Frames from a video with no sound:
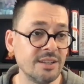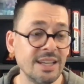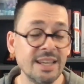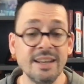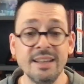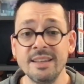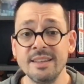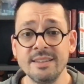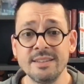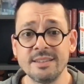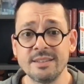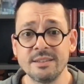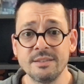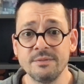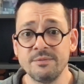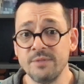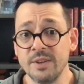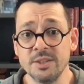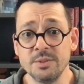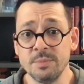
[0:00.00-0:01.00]
it is
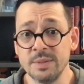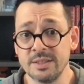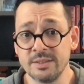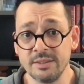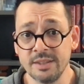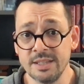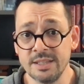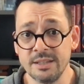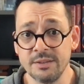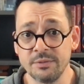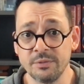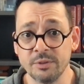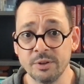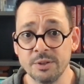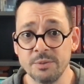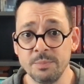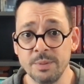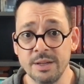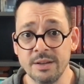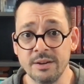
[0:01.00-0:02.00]
fundamentally
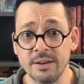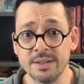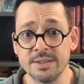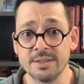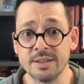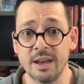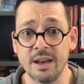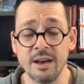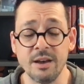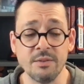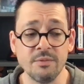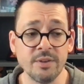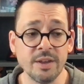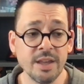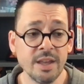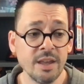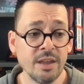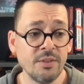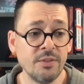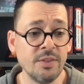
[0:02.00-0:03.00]
different because of
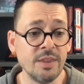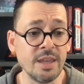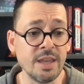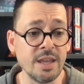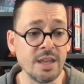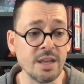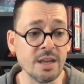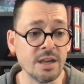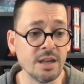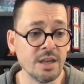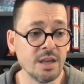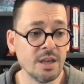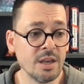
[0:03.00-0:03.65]
the